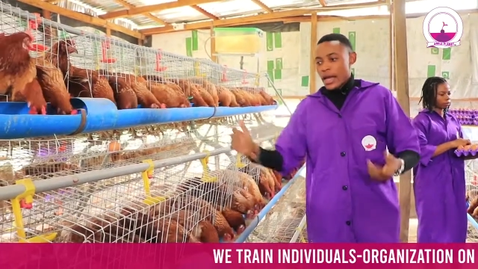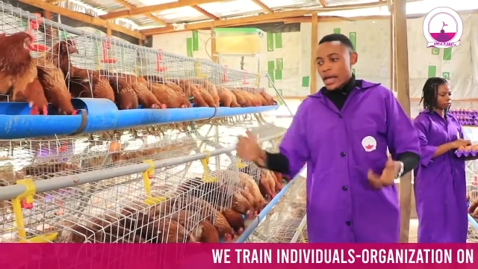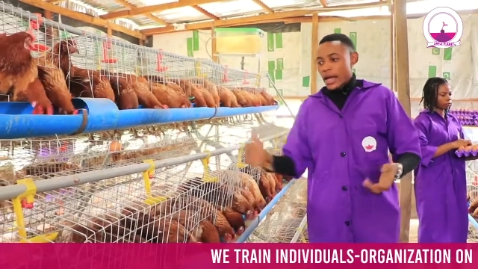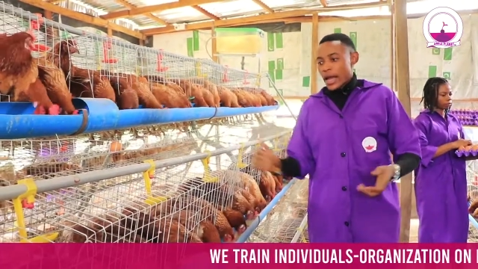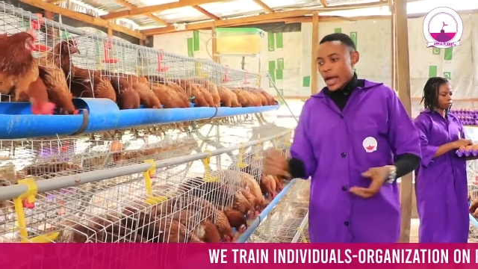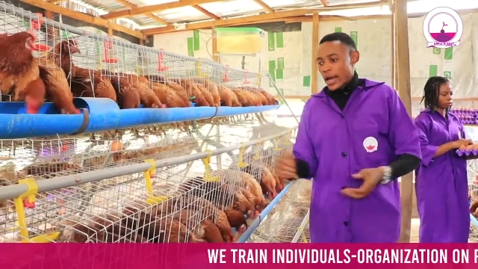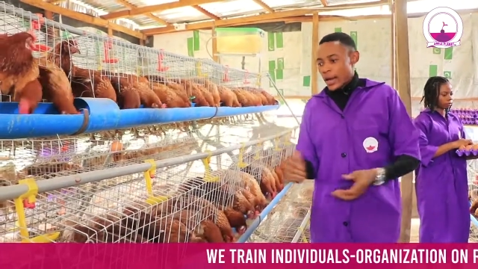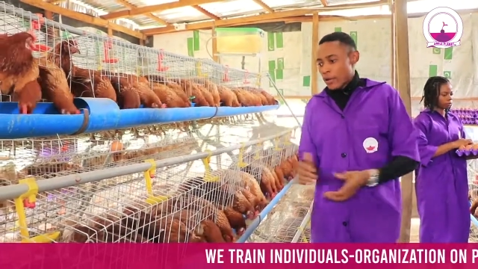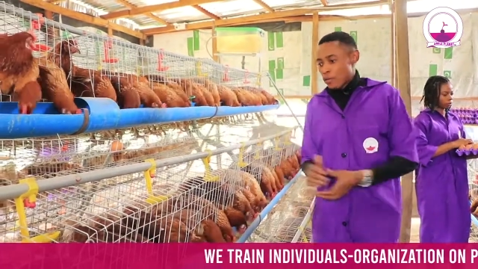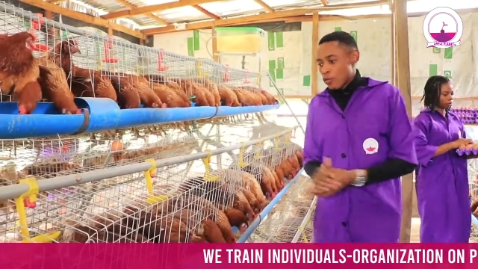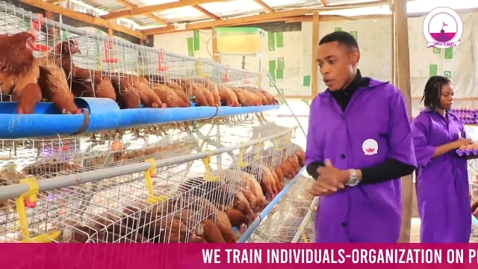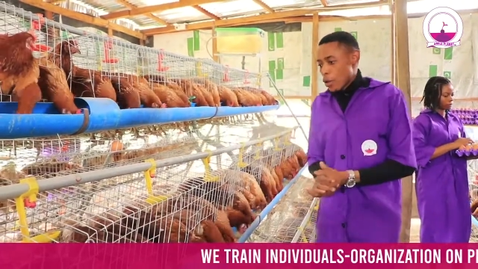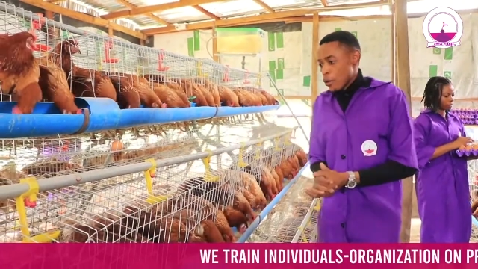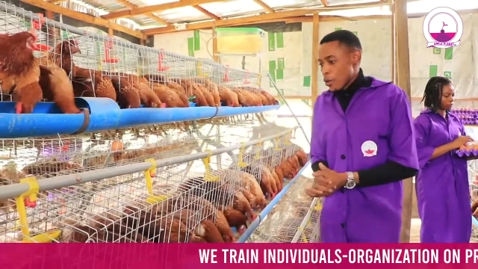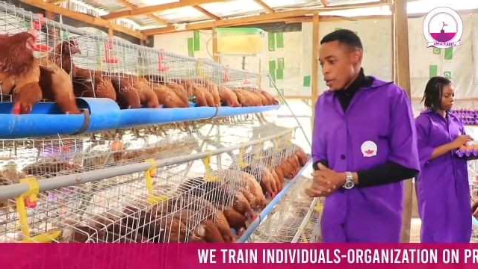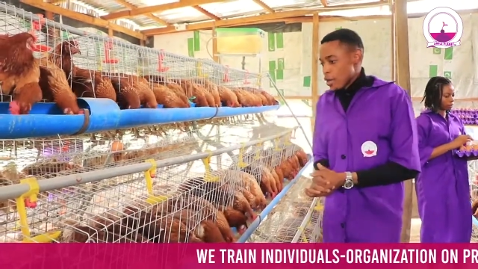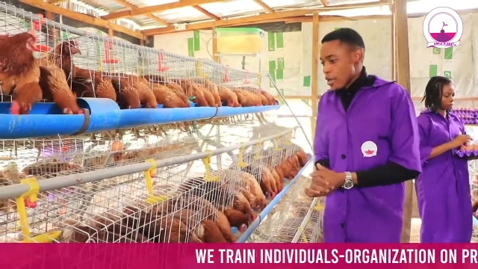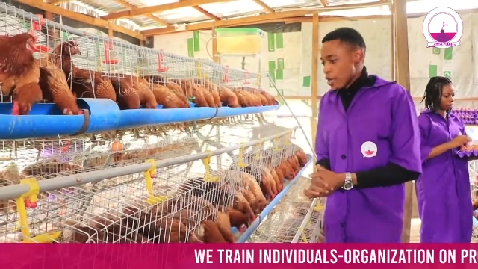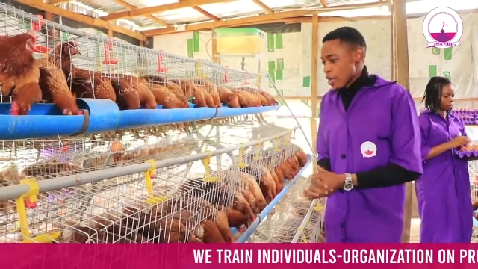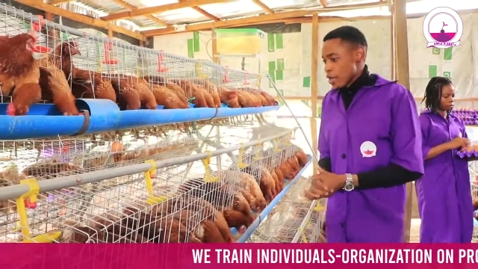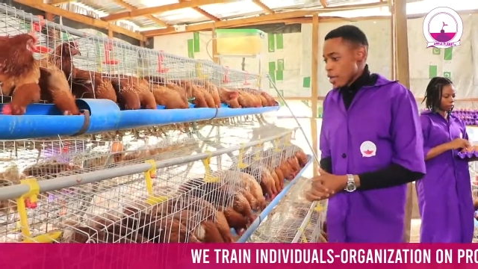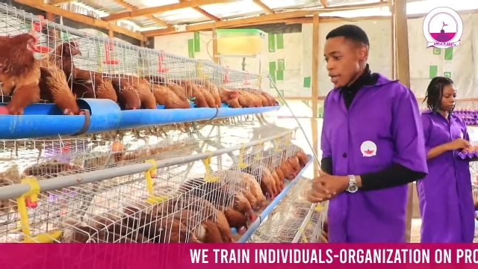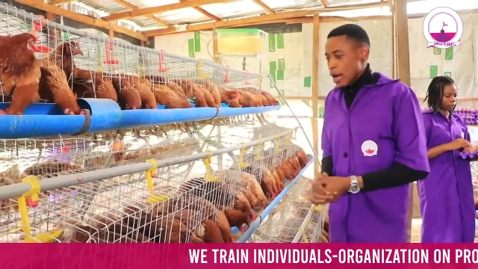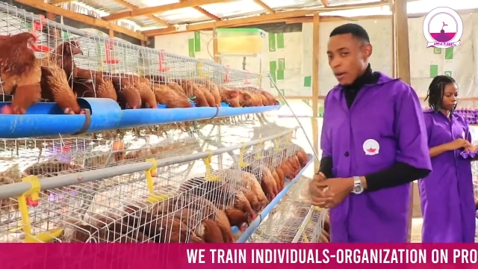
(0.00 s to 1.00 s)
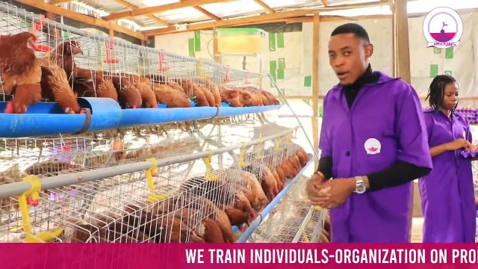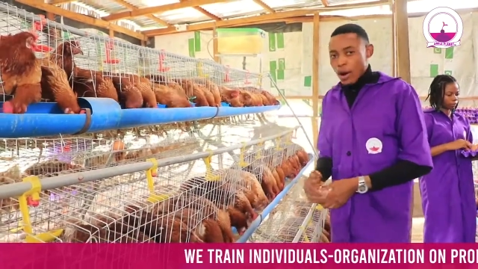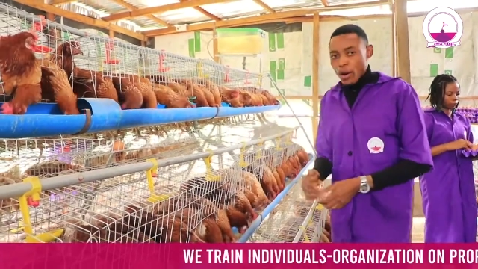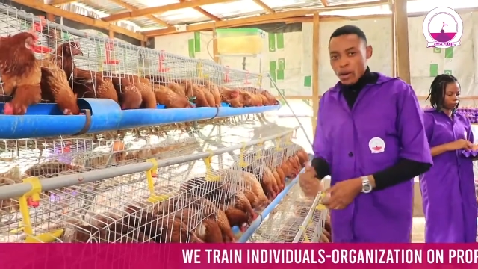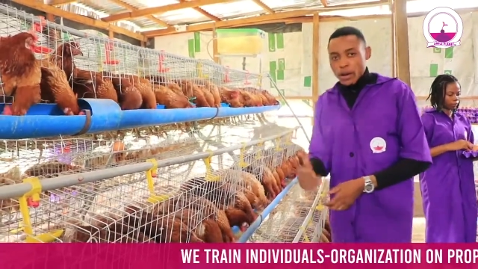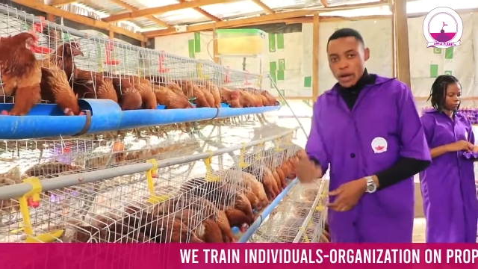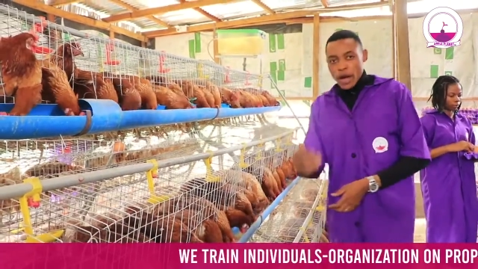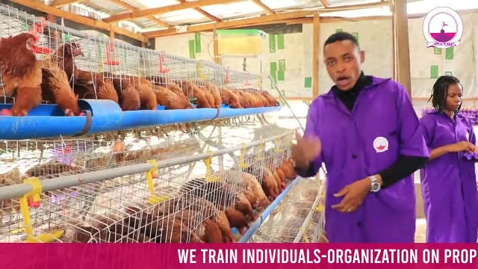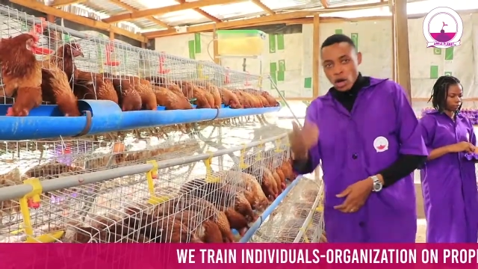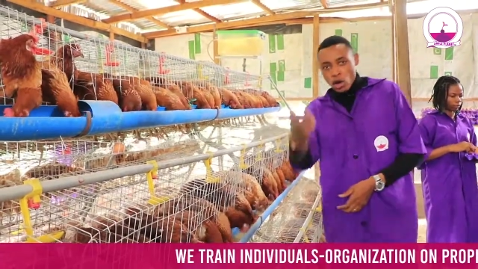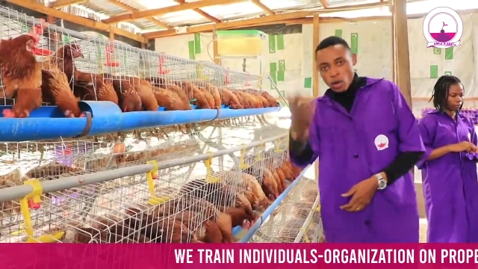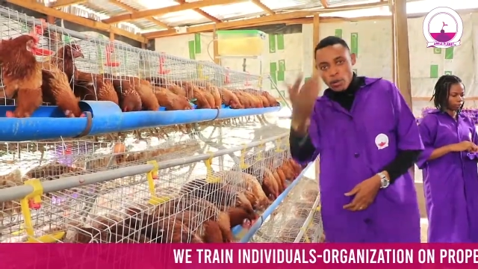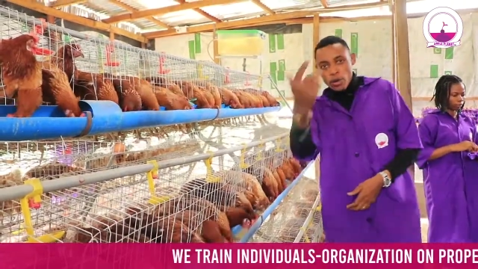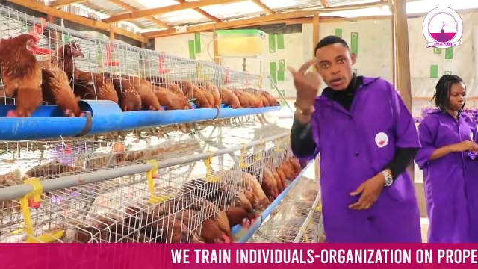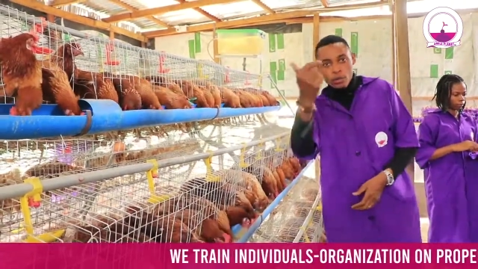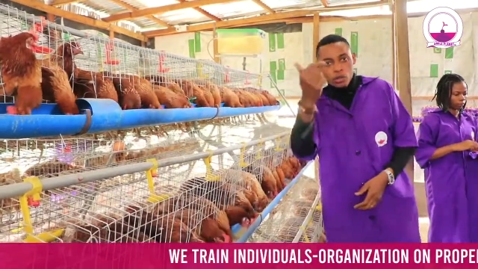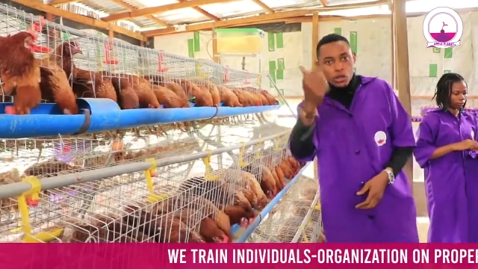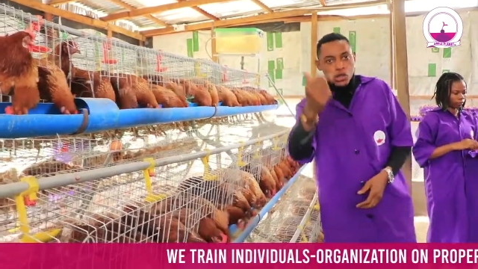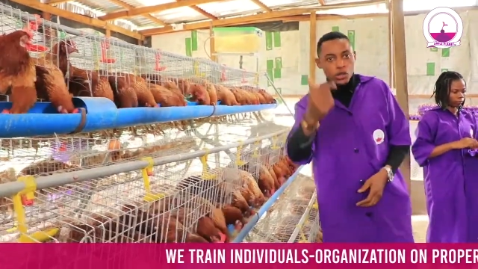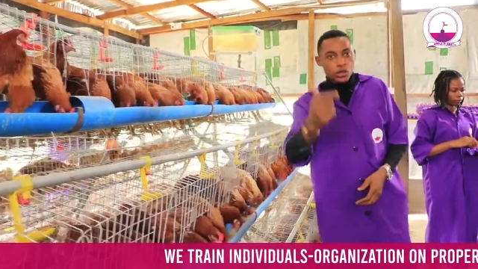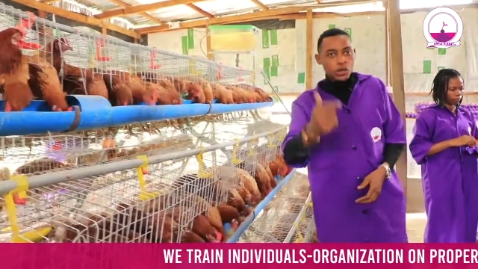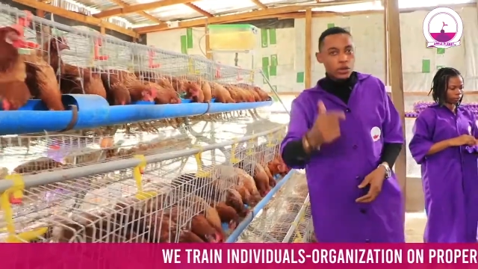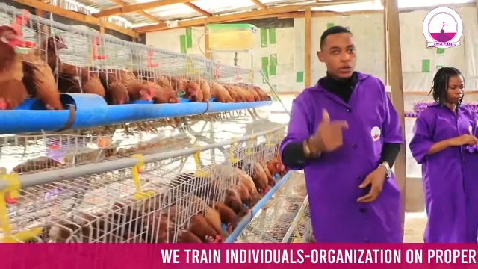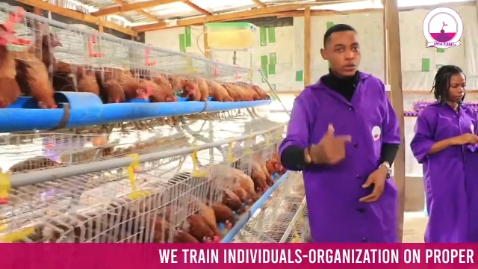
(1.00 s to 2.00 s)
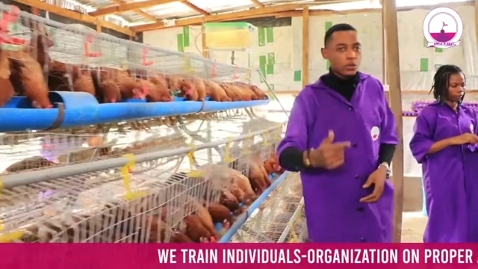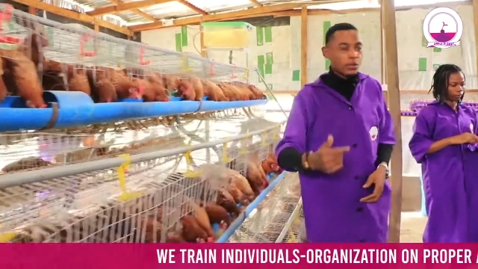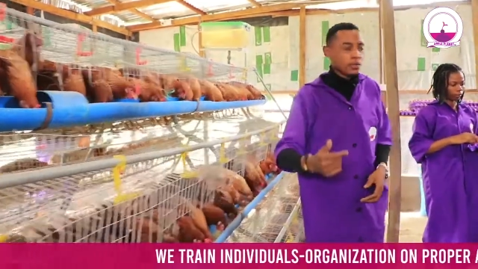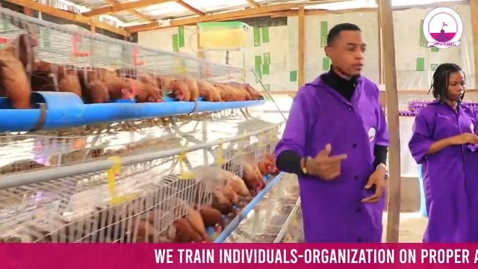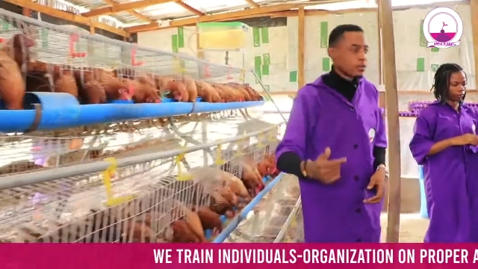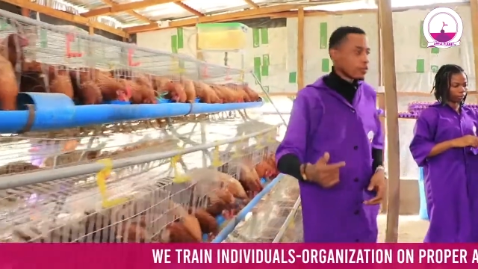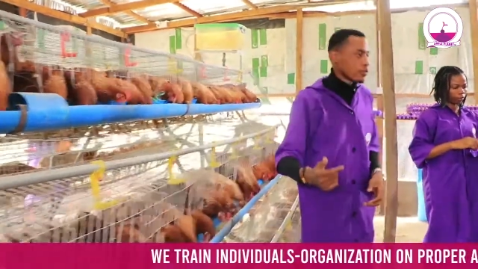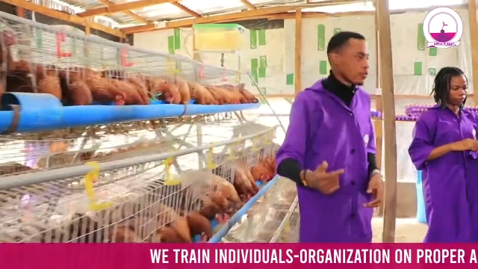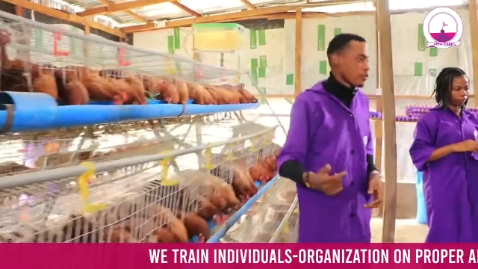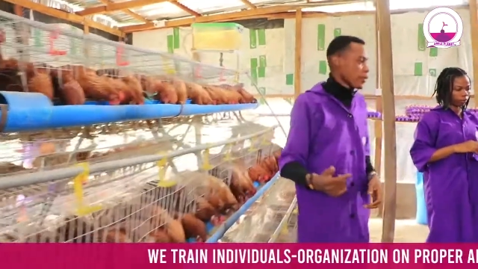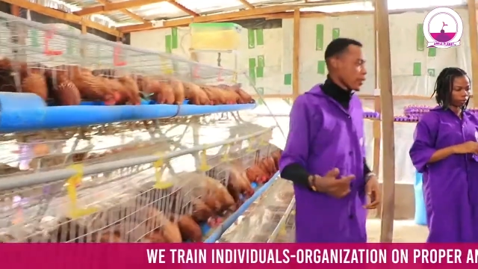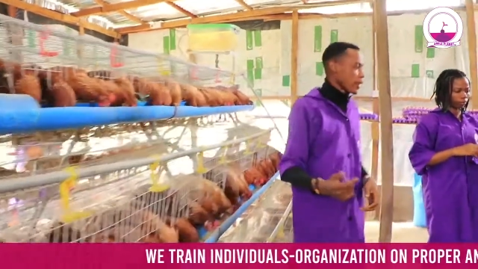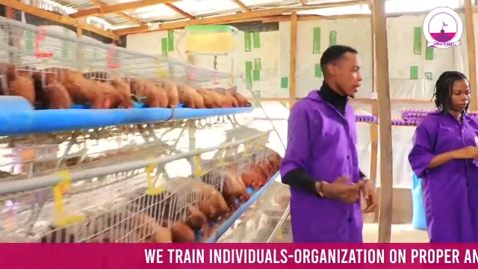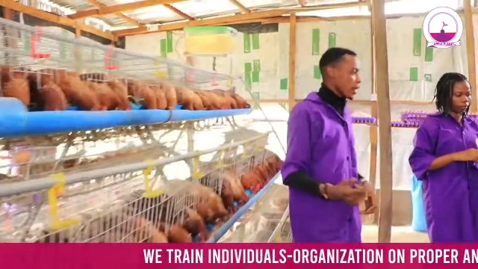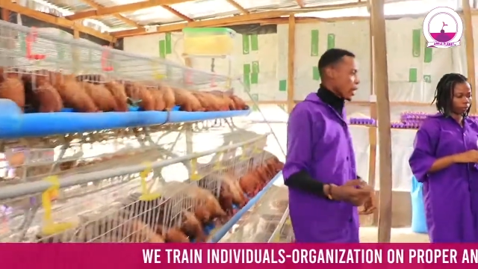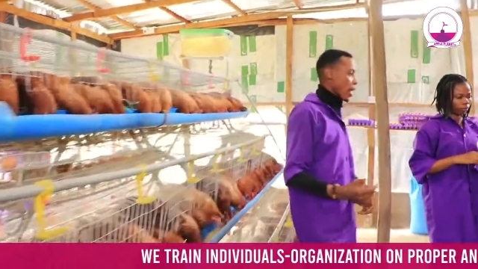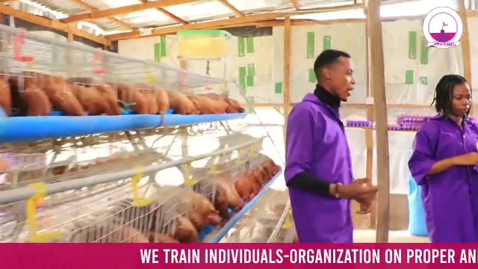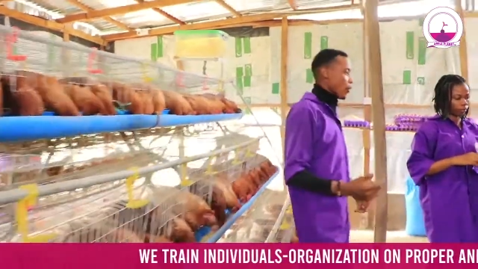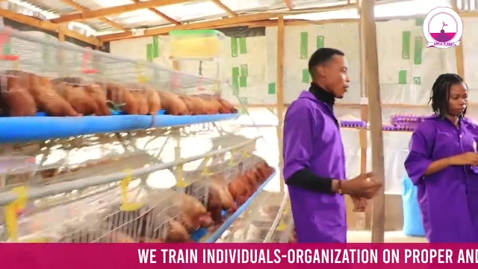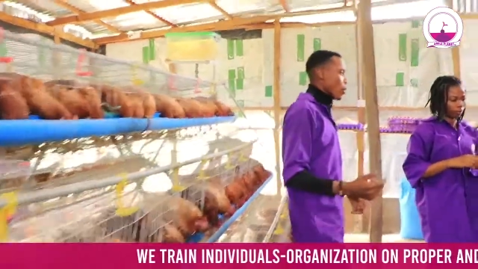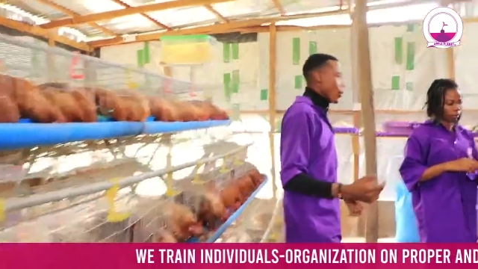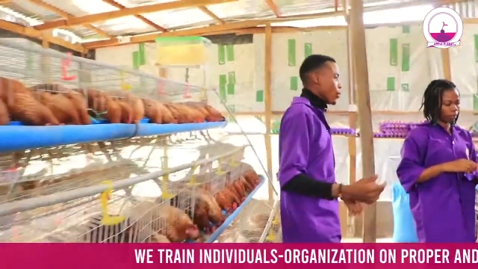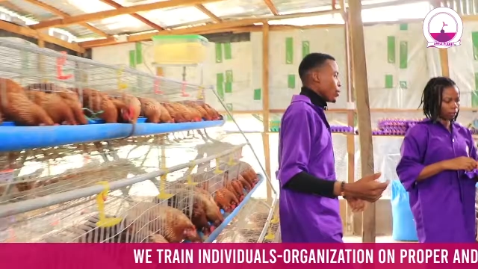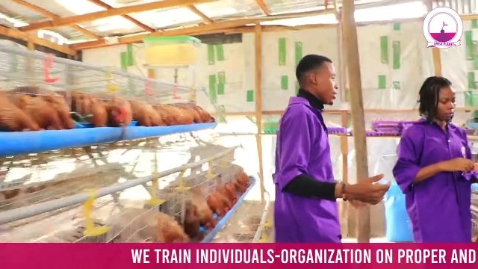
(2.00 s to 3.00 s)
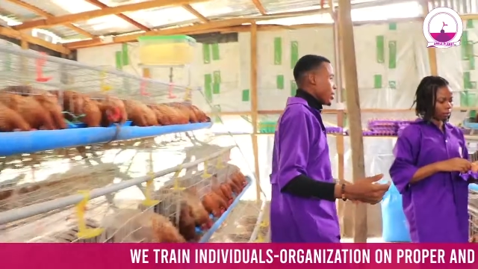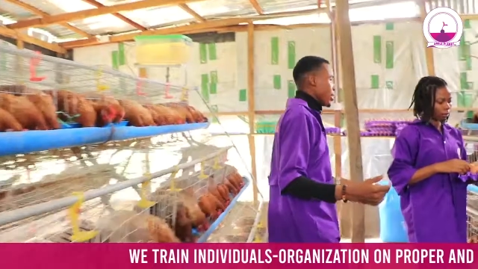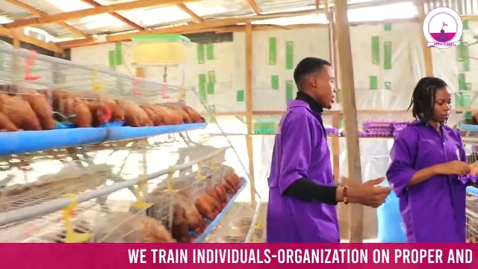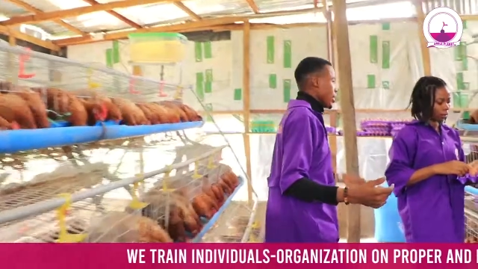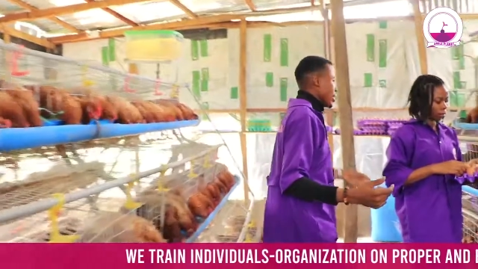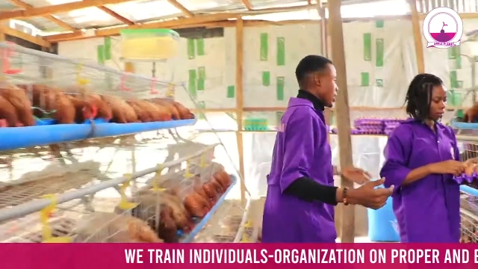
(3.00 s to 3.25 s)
Like what we did in our own, come let me show you. Like what we did